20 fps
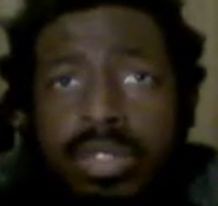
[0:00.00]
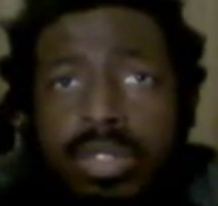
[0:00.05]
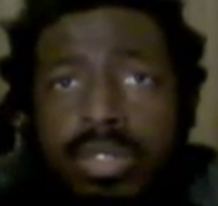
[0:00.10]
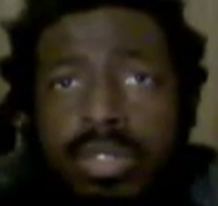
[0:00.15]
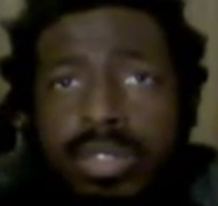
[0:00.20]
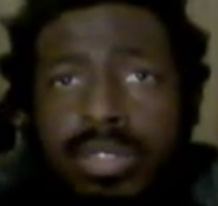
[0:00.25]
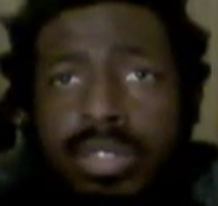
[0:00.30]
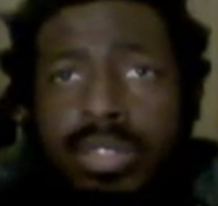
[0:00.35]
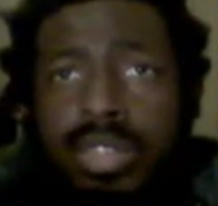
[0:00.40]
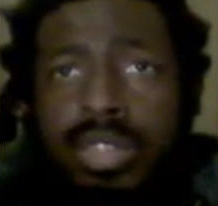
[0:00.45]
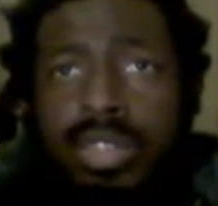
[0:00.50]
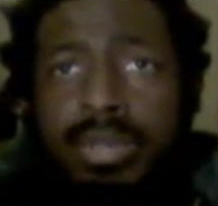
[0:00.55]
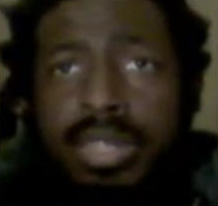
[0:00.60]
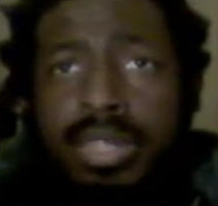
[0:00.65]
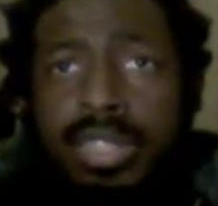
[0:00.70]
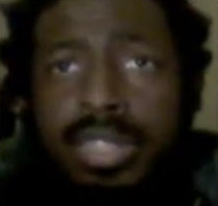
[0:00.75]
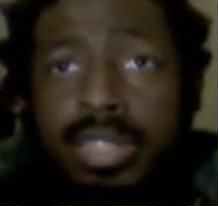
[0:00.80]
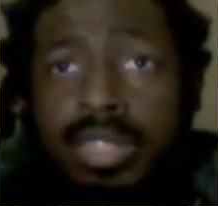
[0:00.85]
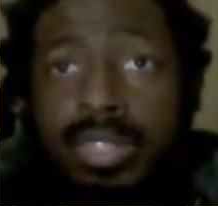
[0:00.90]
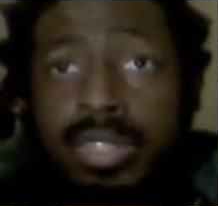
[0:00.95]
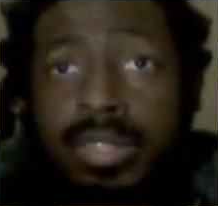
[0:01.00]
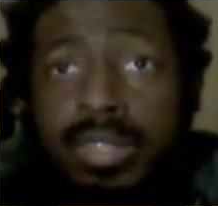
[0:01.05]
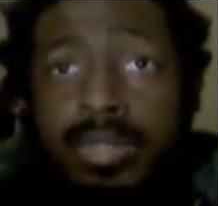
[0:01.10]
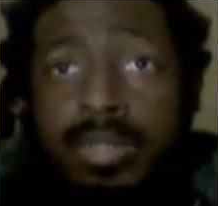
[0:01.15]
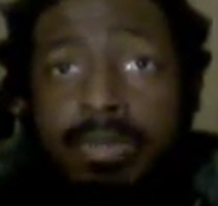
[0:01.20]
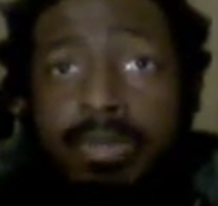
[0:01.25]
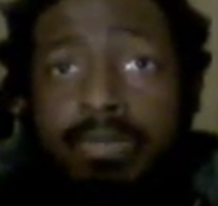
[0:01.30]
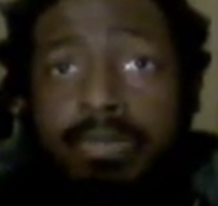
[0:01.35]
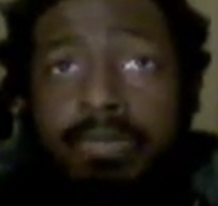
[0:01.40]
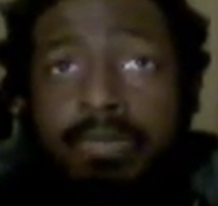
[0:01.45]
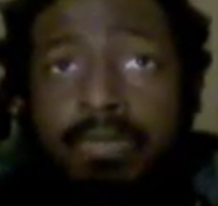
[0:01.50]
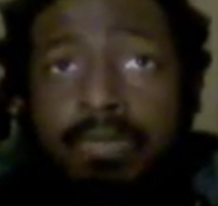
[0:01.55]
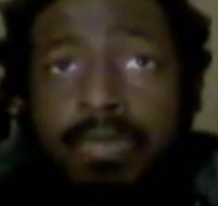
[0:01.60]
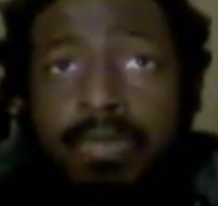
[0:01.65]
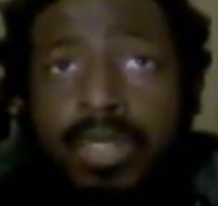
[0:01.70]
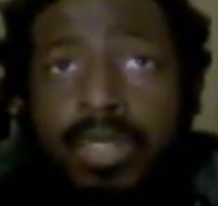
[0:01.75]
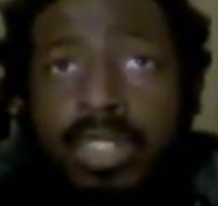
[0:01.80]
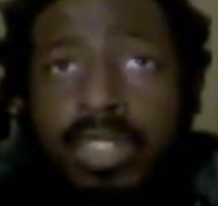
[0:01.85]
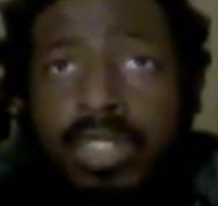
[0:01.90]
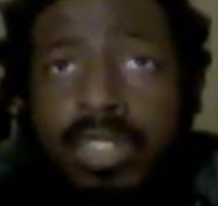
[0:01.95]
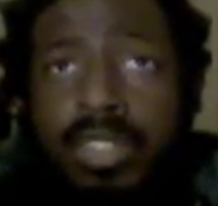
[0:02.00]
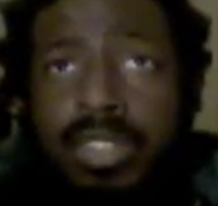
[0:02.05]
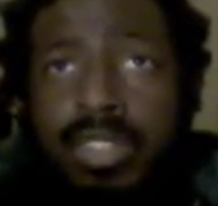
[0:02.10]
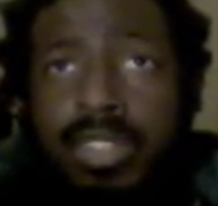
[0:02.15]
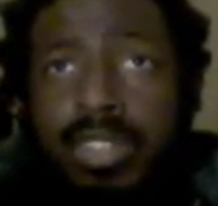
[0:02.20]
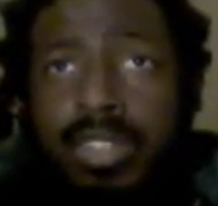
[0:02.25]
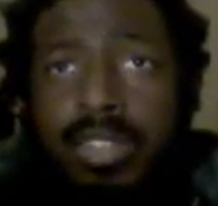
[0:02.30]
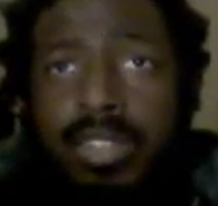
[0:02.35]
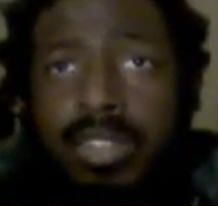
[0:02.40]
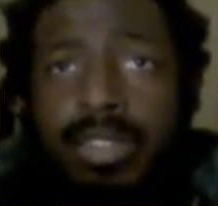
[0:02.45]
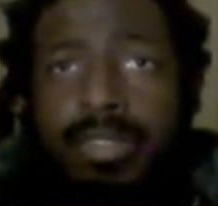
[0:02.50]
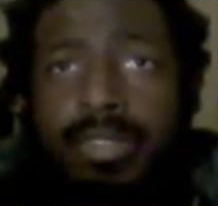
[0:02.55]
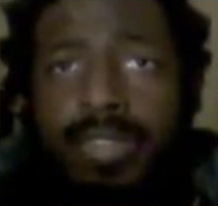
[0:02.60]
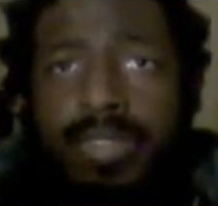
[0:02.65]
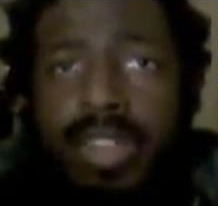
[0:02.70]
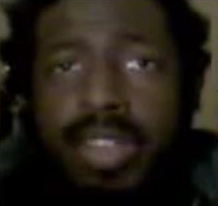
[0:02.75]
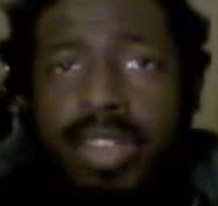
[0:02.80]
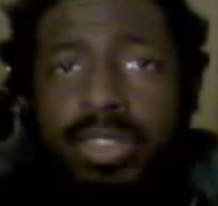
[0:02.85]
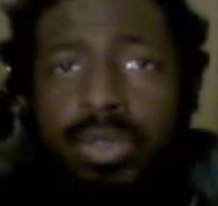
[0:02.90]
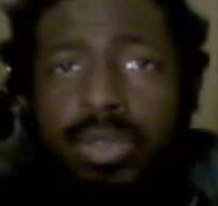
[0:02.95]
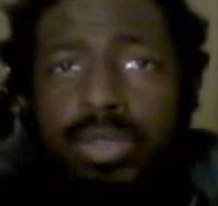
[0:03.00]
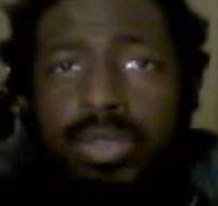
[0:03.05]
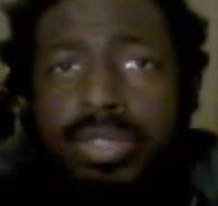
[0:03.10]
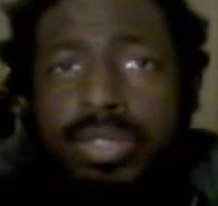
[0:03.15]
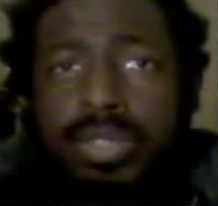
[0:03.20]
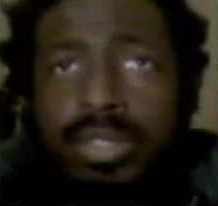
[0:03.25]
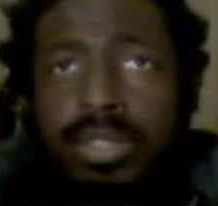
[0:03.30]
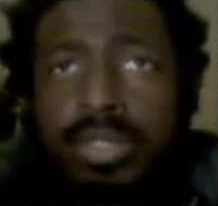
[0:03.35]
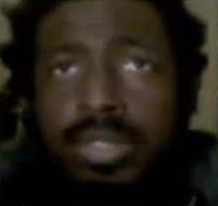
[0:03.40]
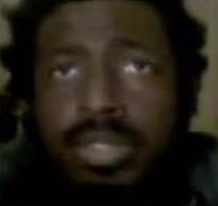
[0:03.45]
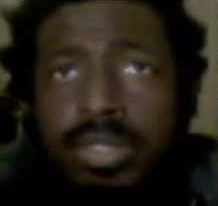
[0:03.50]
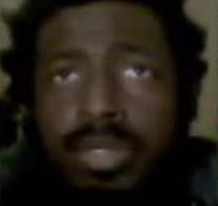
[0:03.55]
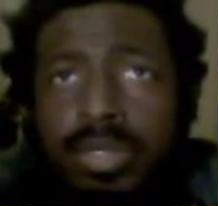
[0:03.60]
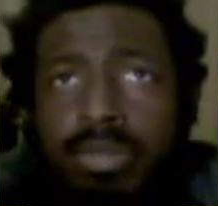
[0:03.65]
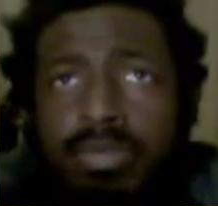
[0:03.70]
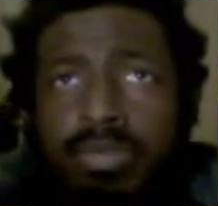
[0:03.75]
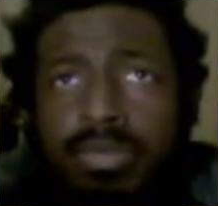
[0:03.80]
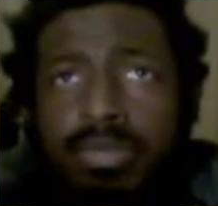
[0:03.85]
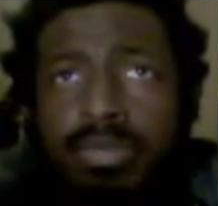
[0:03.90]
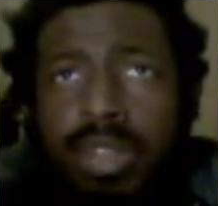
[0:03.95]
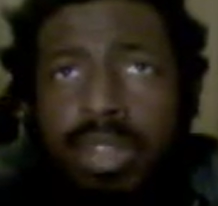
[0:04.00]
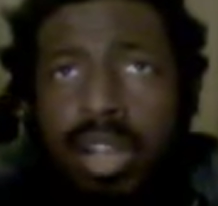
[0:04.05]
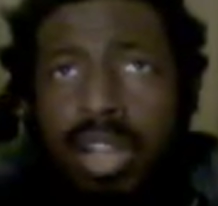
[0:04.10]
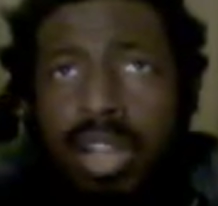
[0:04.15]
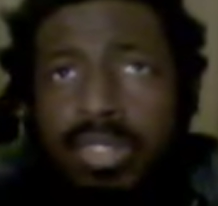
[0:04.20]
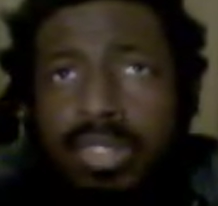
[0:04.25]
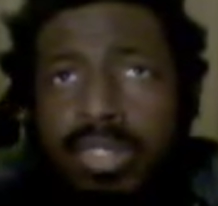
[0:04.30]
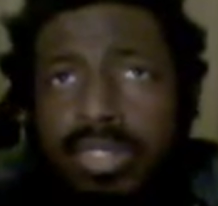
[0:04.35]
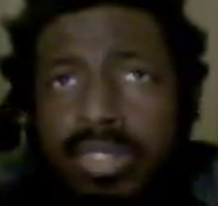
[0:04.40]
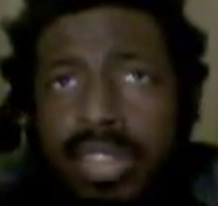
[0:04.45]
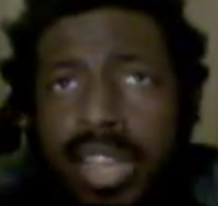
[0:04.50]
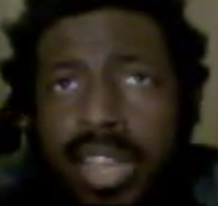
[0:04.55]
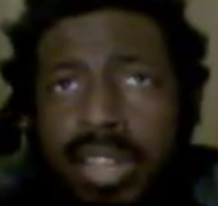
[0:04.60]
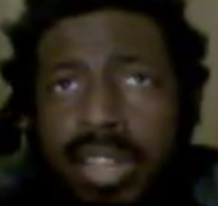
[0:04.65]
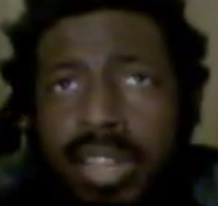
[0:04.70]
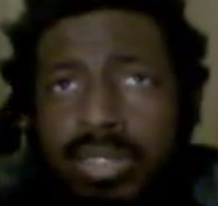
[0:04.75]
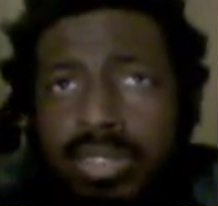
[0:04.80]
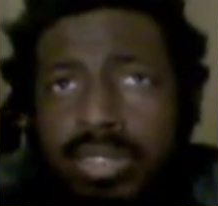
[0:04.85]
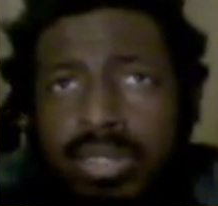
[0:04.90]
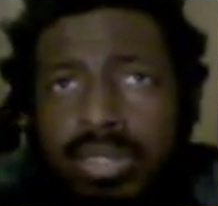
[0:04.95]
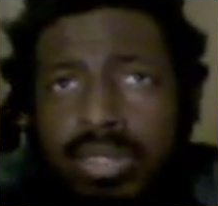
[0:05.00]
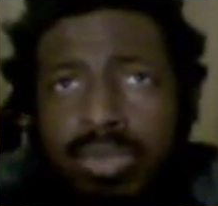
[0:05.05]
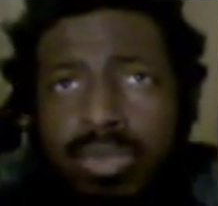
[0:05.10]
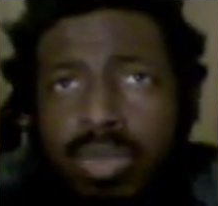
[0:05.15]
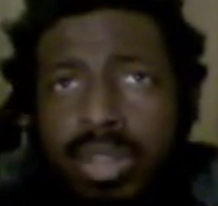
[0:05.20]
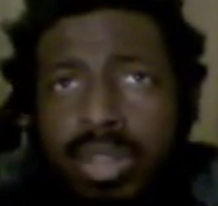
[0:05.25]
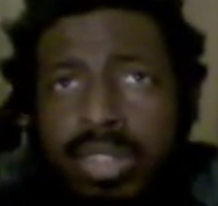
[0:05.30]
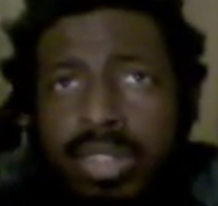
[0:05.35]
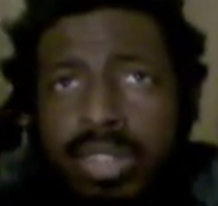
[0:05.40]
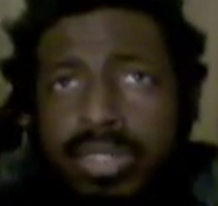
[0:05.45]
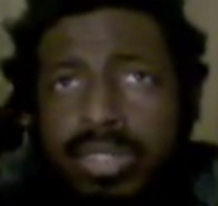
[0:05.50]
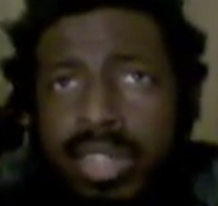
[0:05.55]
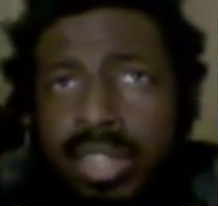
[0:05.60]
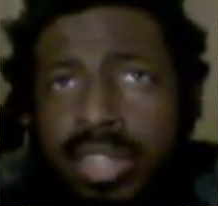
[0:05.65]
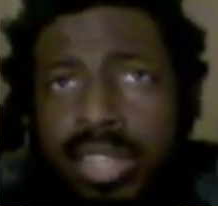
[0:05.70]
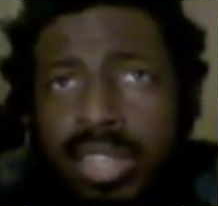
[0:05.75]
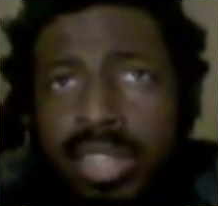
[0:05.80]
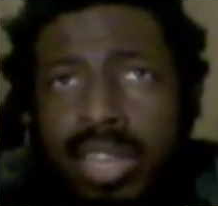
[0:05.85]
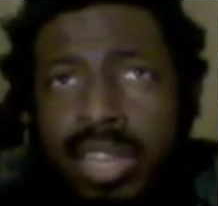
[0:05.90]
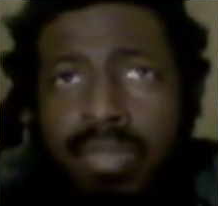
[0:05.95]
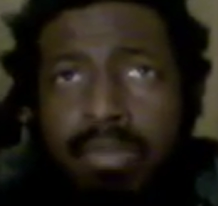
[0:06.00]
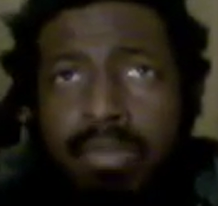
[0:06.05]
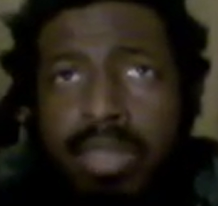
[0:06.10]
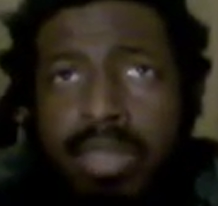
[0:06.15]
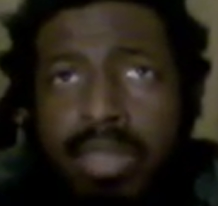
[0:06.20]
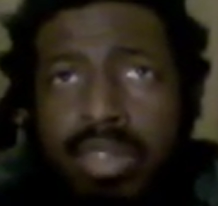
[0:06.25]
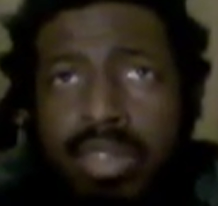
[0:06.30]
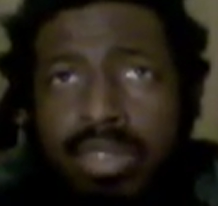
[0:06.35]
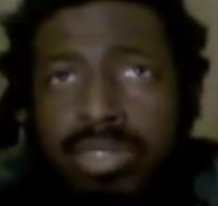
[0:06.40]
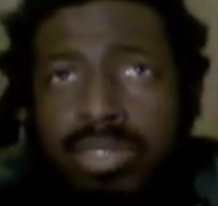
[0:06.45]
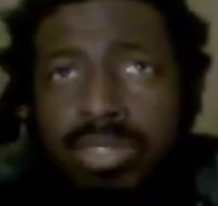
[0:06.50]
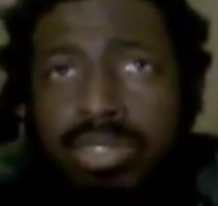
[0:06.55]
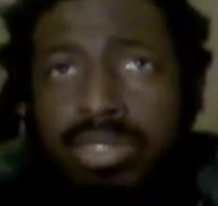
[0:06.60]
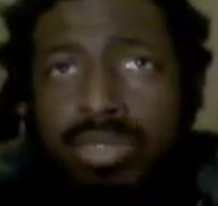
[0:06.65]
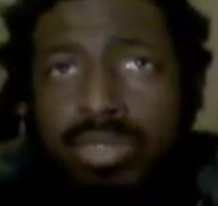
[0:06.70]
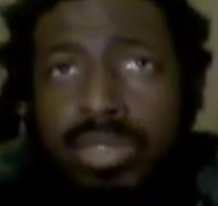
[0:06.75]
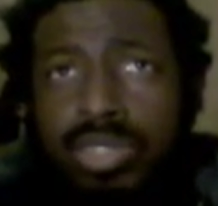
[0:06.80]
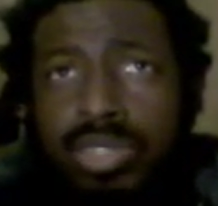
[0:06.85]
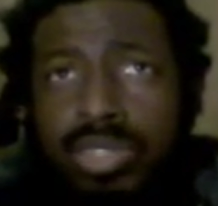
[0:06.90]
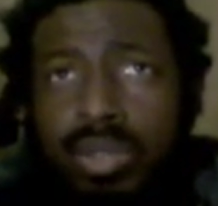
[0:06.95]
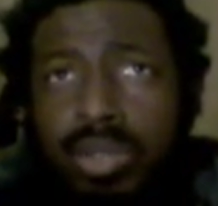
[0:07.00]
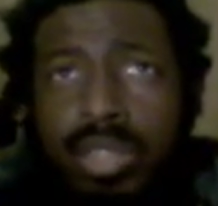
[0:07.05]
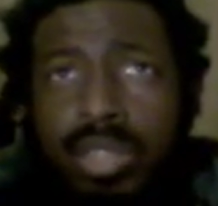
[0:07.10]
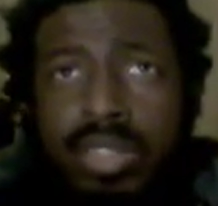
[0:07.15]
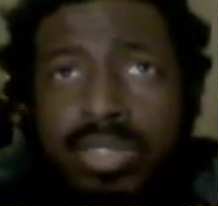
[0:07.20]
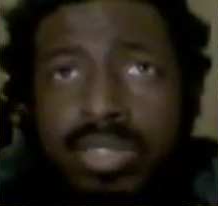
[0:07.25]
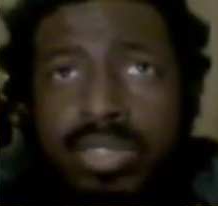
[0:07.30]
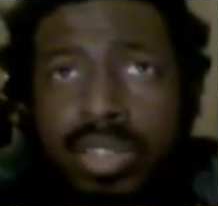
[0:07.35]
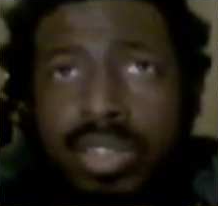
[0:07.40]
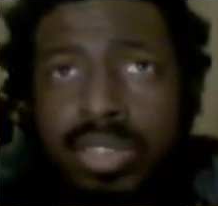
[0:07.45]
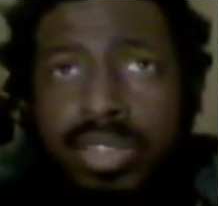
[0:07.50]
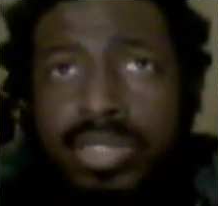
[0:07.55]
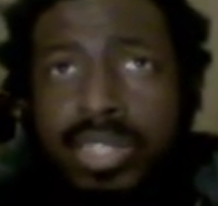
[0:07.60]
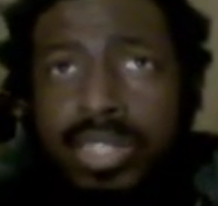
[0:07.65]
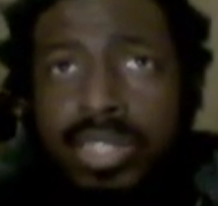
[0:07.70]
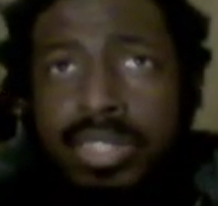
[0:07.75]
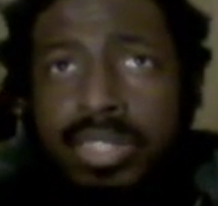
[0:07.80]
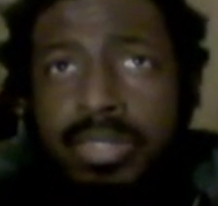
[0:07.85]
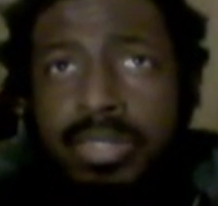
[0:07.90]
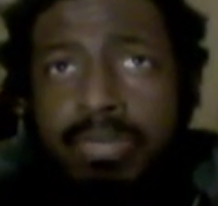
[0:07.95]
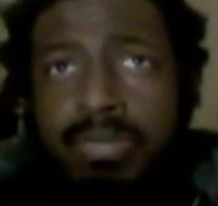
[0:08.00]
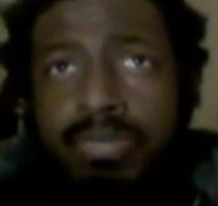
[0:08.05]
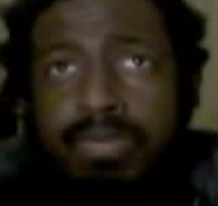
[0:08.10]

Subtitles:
You know what I mean? Like, found an old haunted house one that's got like kind of a mirror situation going on that I saw as a kid.